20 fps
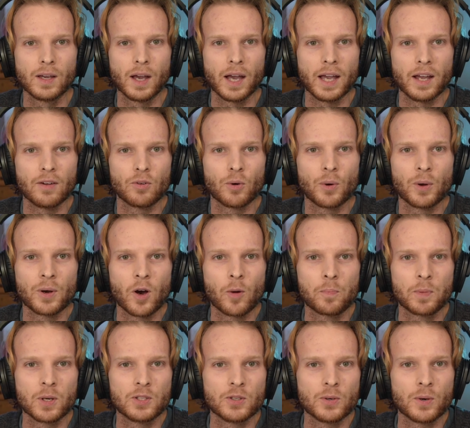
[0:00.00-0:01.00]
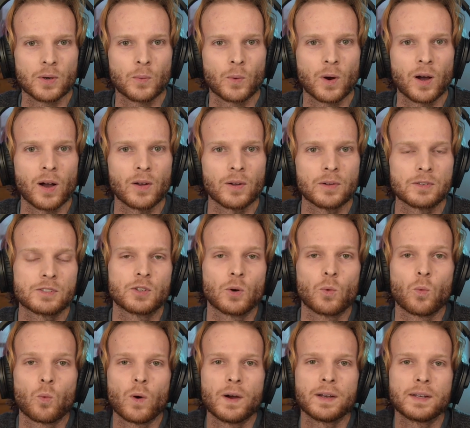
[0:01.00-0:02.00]
Hey everyone, hope you're doing well. So
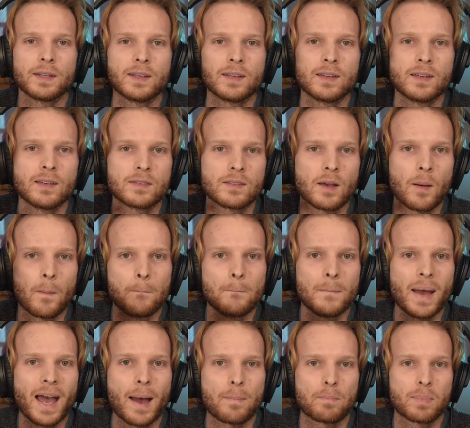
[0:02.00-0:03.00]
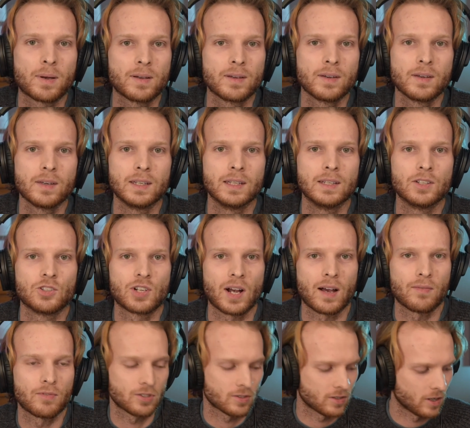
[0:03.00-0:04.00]
what is a map in
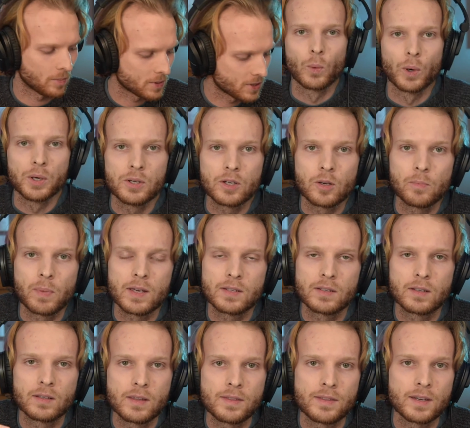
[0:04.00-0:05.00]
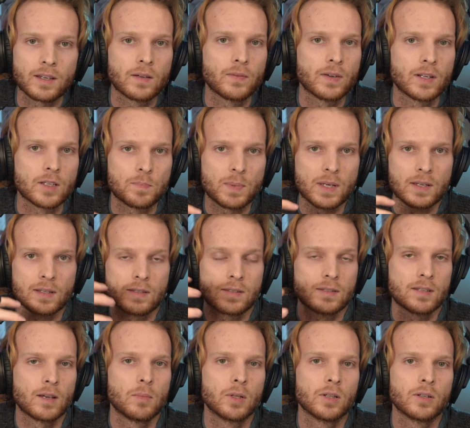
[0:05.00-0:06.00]
JavaScript? Well, you can basically think of it as being
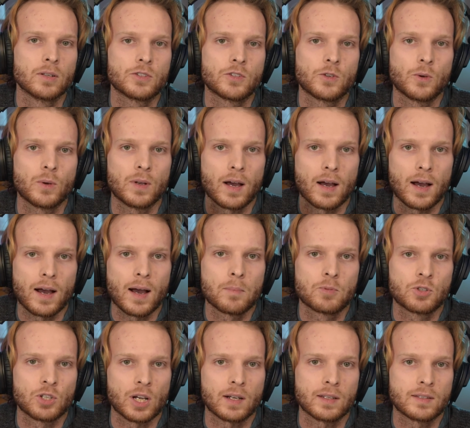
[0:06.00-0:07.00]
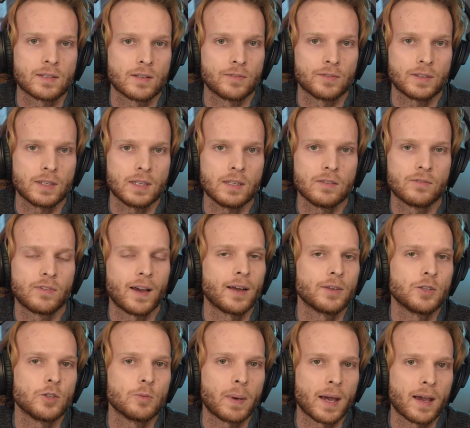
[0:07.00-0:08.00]
similar to an object of key
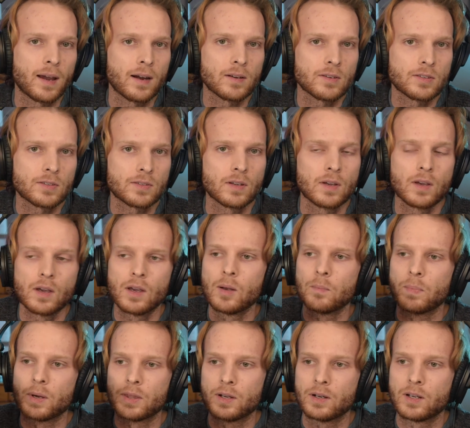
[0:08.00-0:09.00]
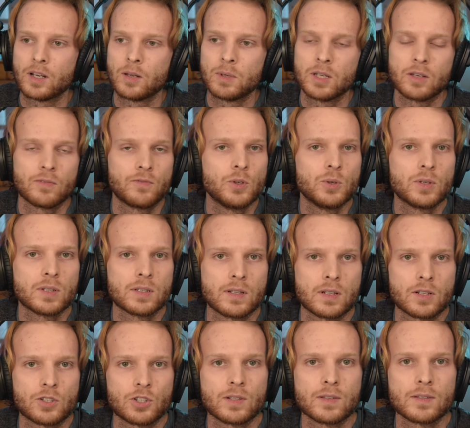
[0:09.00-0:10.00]
value pairs, but there are going to be a few
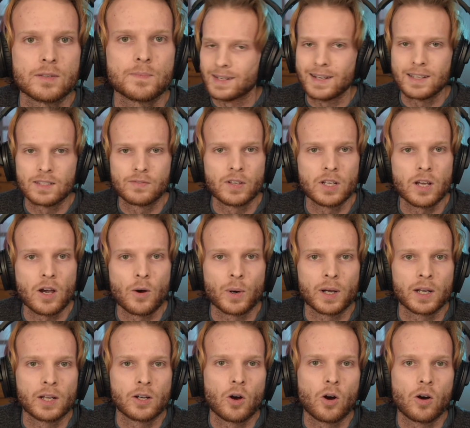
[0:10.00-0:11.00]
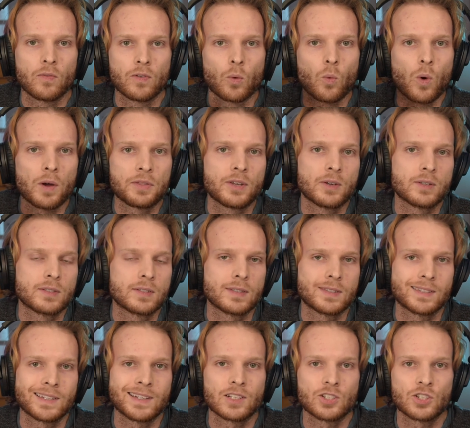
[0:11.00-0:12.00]
distinctions. Today's video, we're going to go over what those
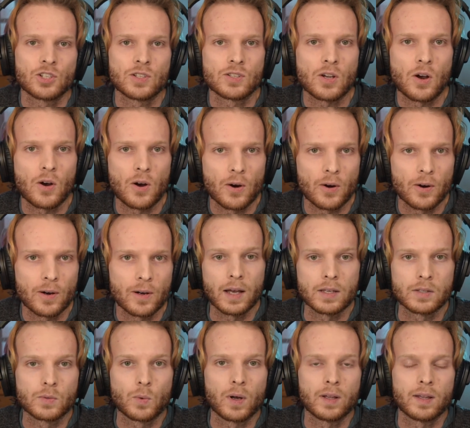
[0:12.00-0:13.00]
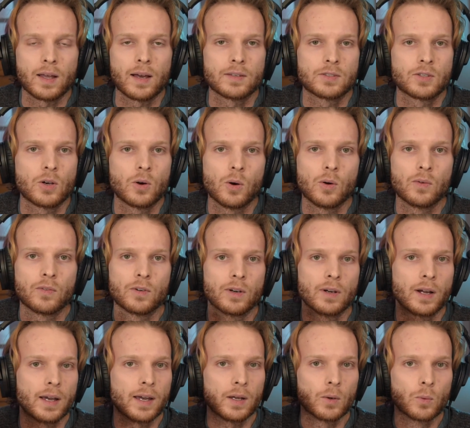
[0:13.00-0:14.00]
distinctions are, as well as go
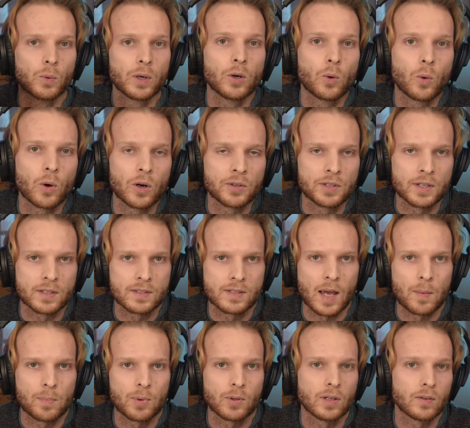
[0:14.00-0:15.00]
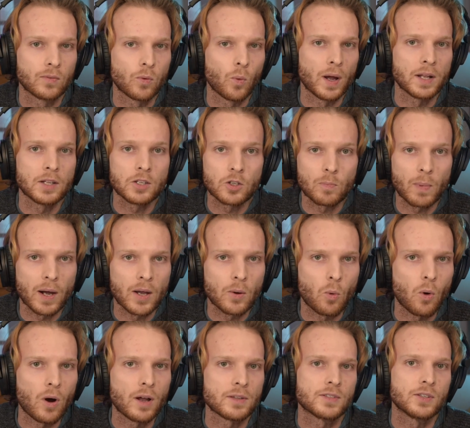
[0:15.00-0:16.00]
over a real world example of when you might
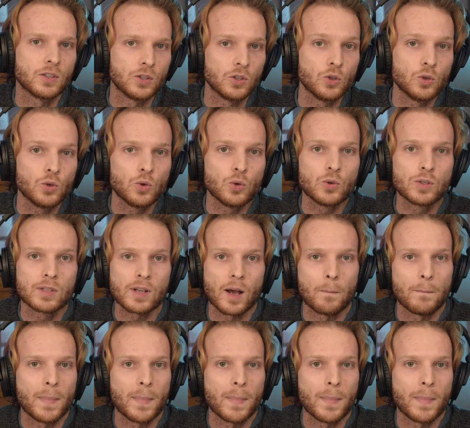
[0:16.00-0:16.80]
want to use a